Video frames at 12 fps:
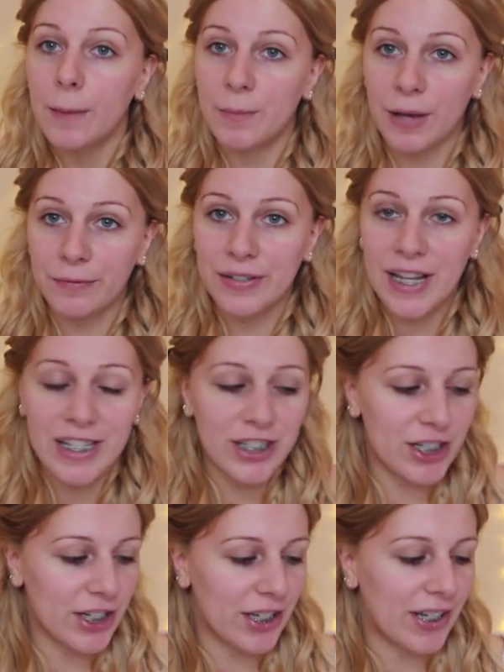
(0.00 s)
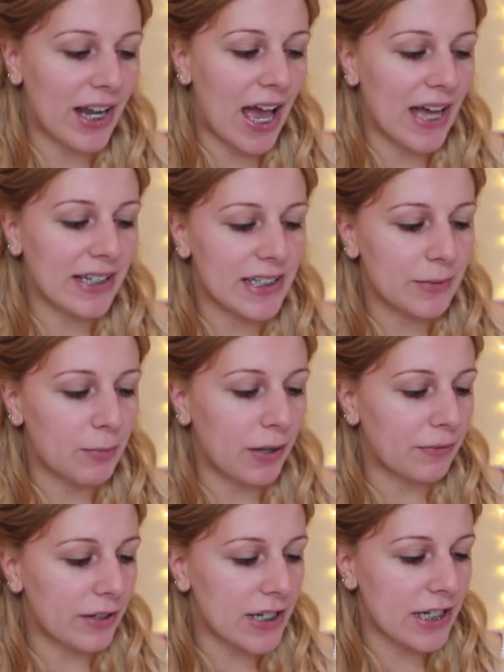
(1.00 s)
my foundation, and
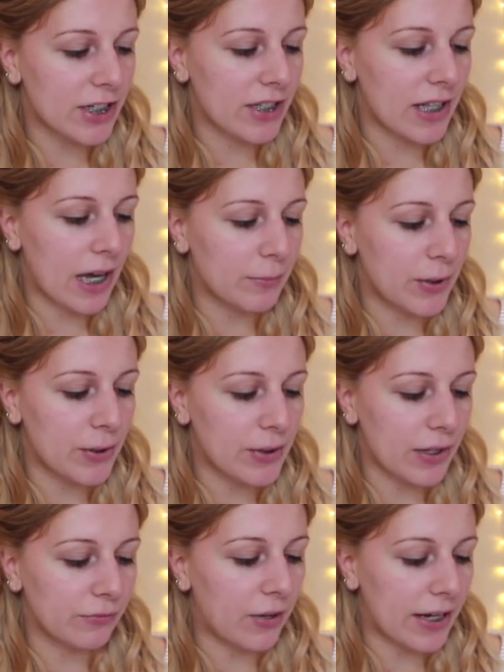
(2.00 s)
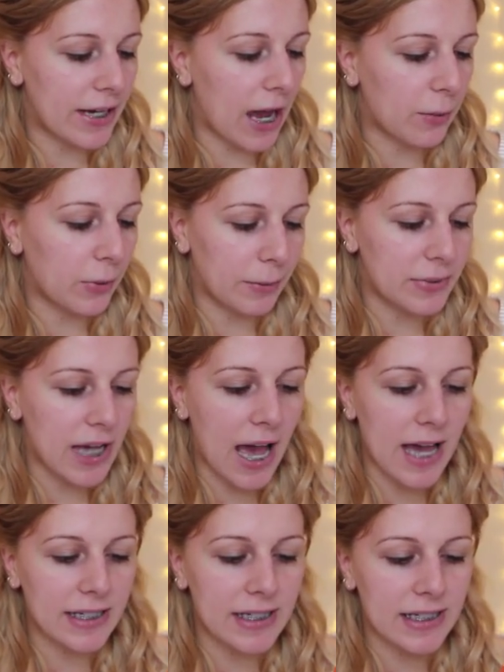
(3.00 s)
my foundation that I'm using right now when I'm
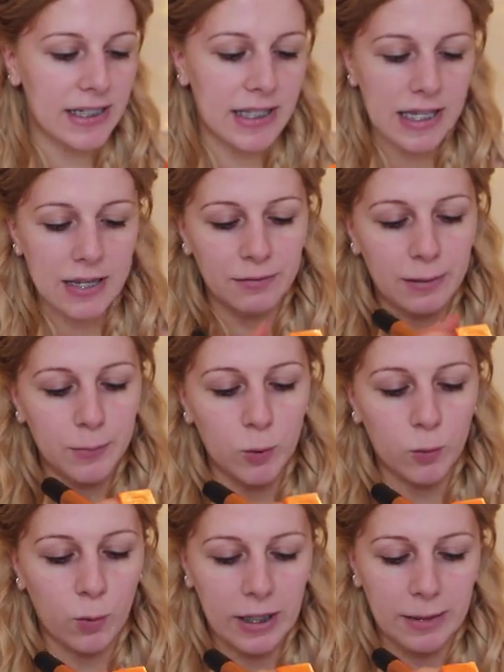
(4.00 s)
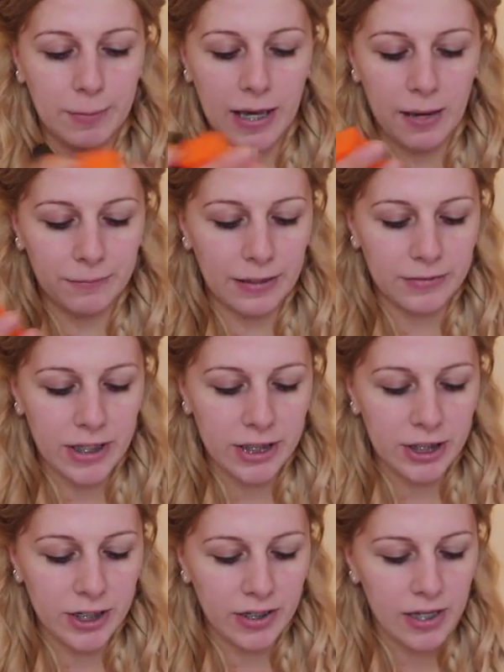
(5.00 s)
tanned is the Rimmel Wake Me Up
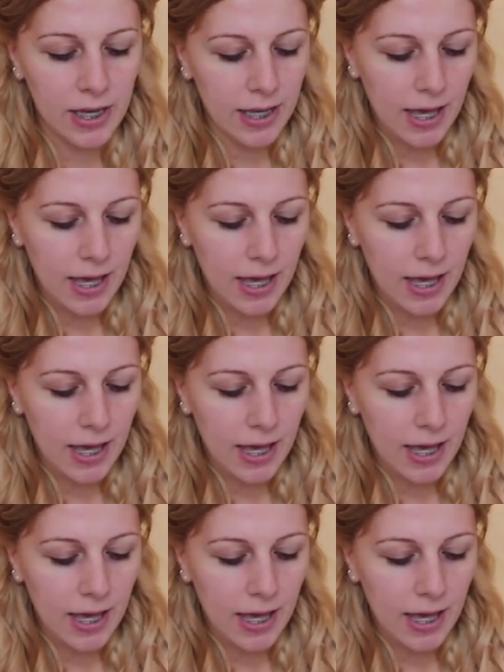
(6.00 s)
foundation,